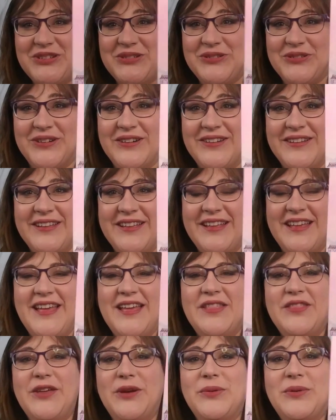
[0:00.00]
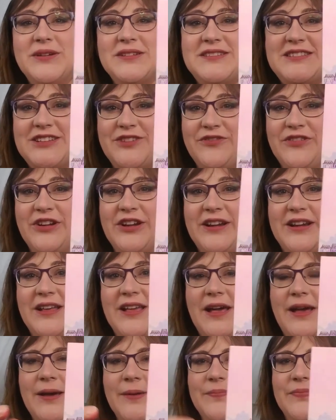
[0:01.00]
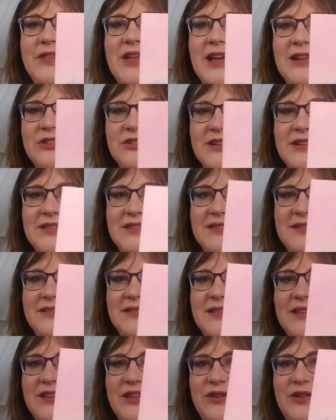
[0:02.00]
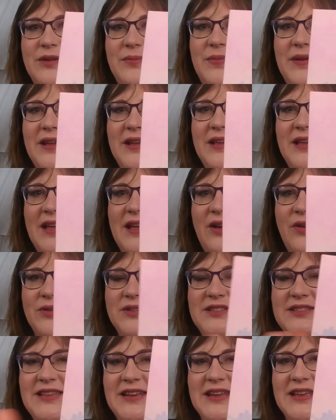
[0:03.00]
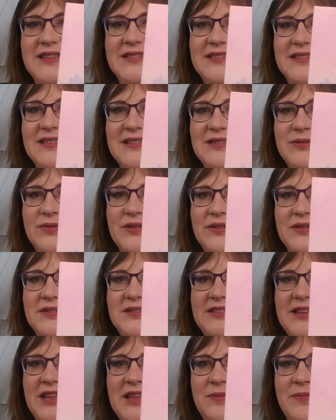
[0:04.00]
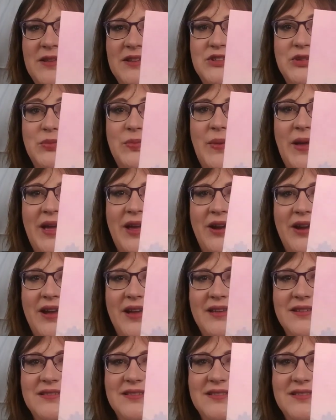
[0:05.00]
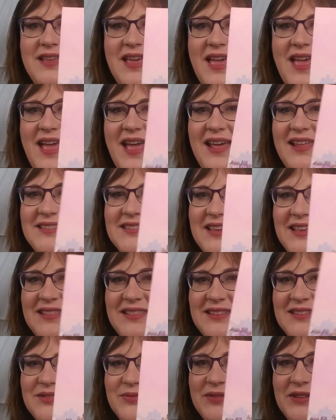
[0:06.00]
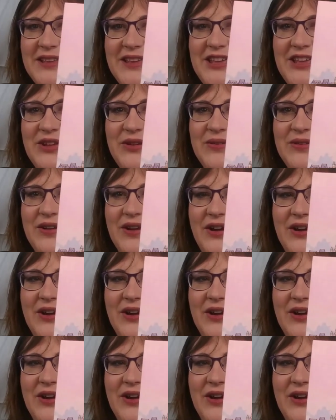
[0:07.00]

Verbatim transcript: too. There were different um, countries that you could pick or cities. This one is Take Me to Paris. It's got this really cute